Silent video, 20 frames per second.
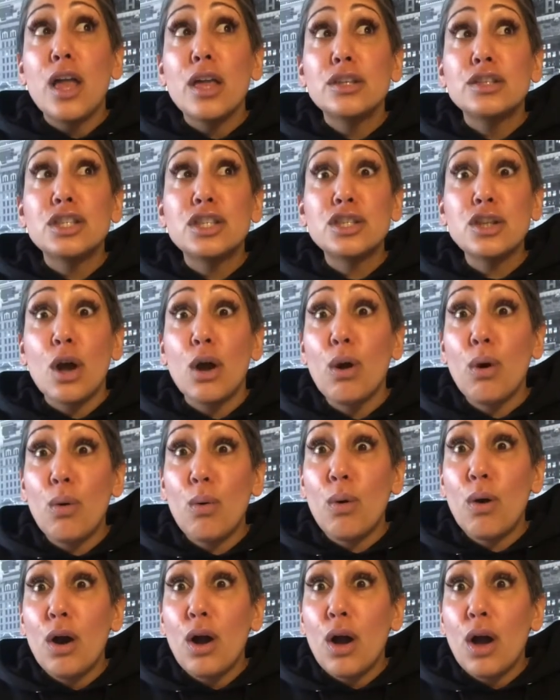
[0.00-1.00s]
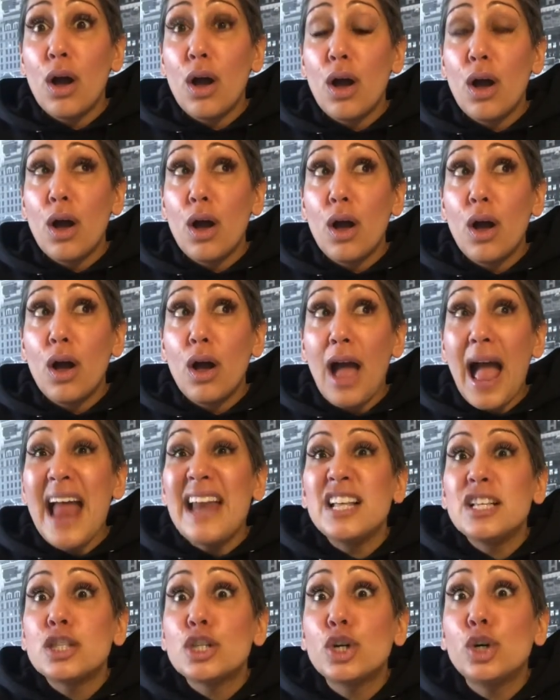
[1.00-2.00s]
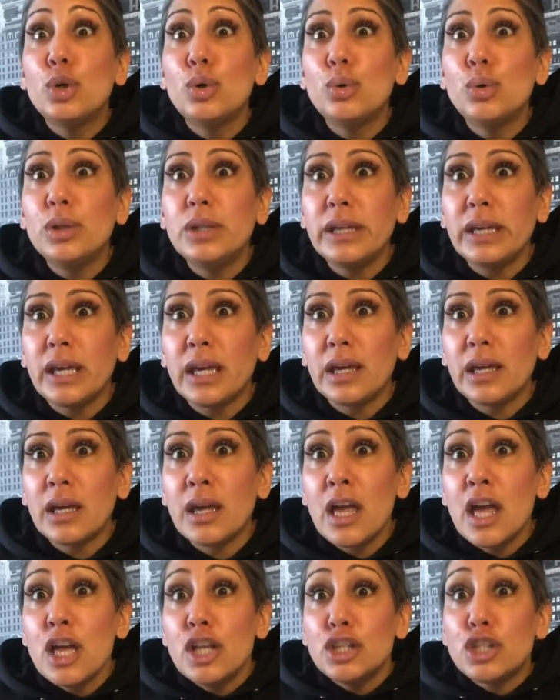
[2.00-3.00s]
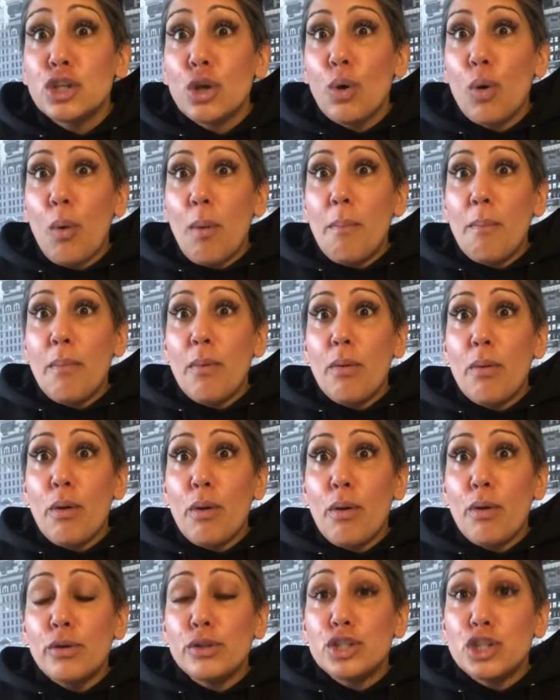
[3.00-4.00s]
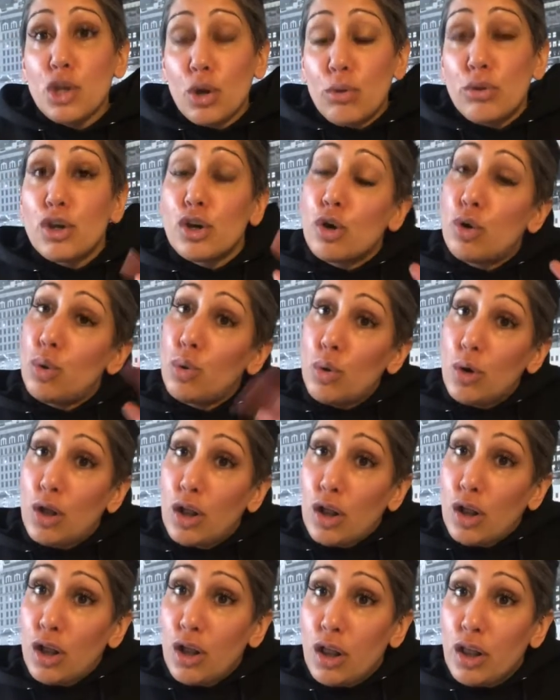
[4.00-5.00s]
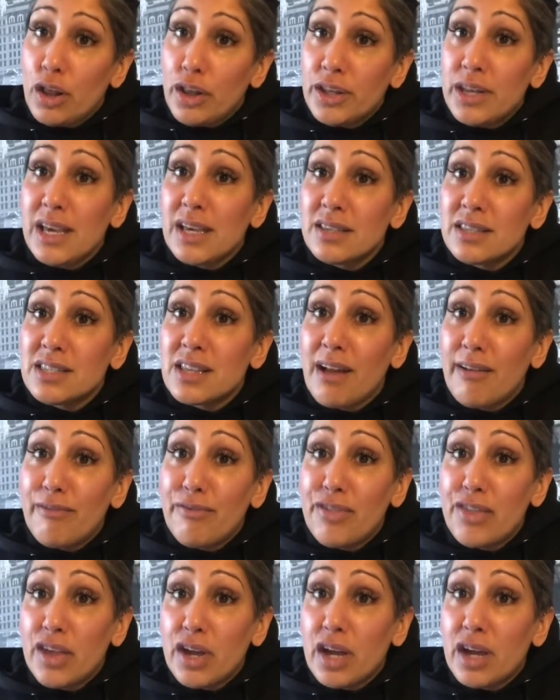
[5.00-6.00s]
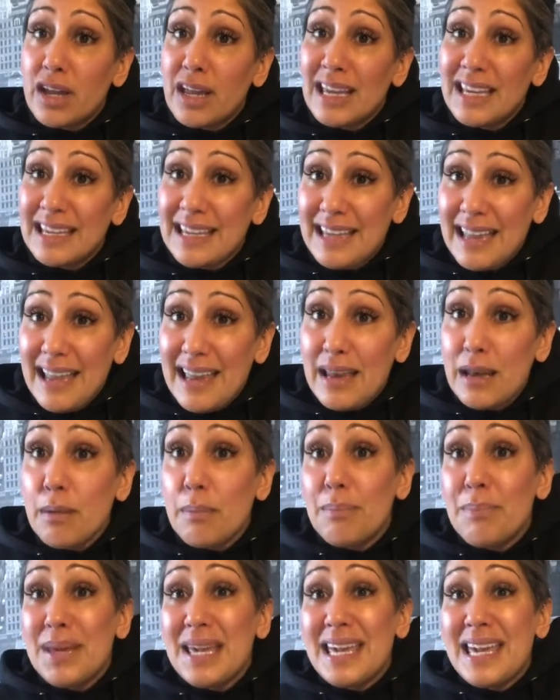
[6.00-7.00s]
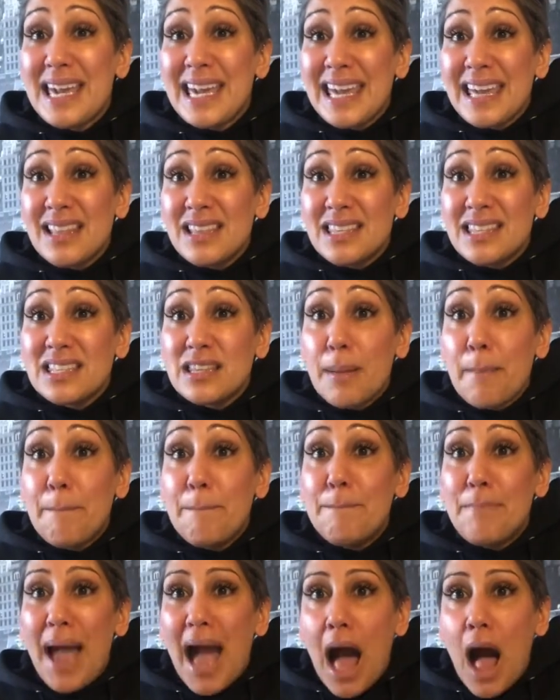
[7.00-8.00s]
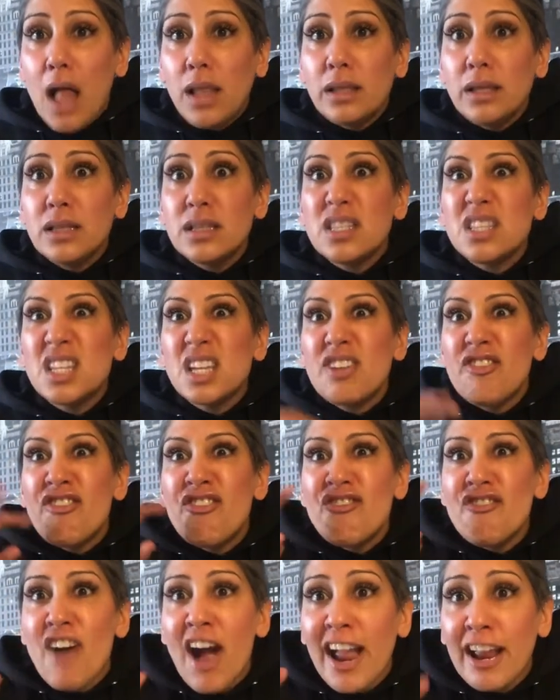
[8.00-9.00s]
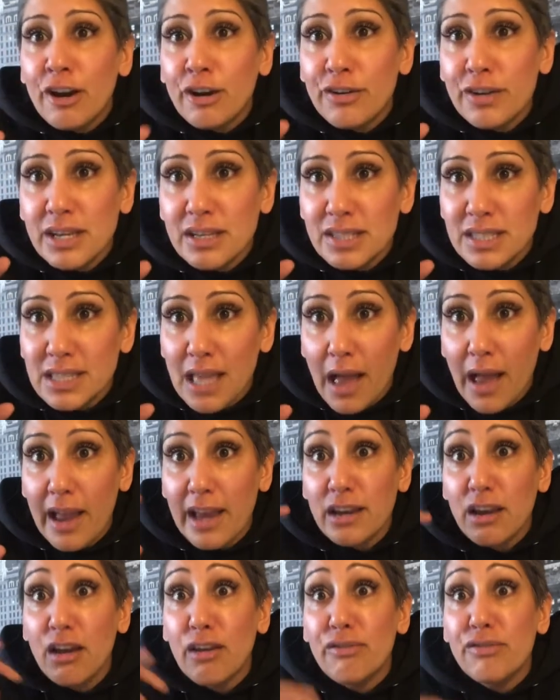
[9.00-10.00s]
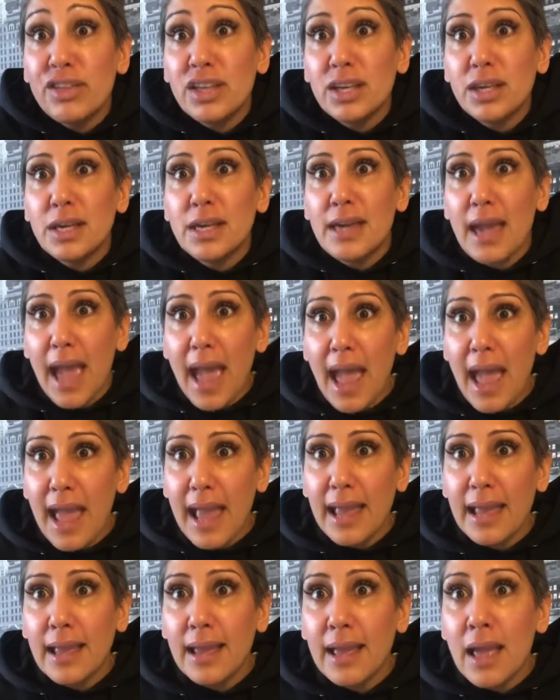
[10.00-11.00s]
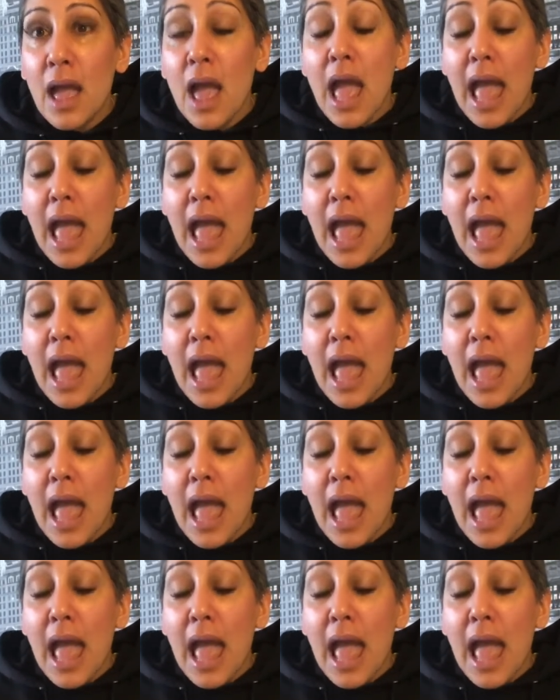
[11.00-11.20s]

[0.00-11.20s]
So, and it's cooling. So, so the coolness of the yin begins to balance the fiery side of the yang.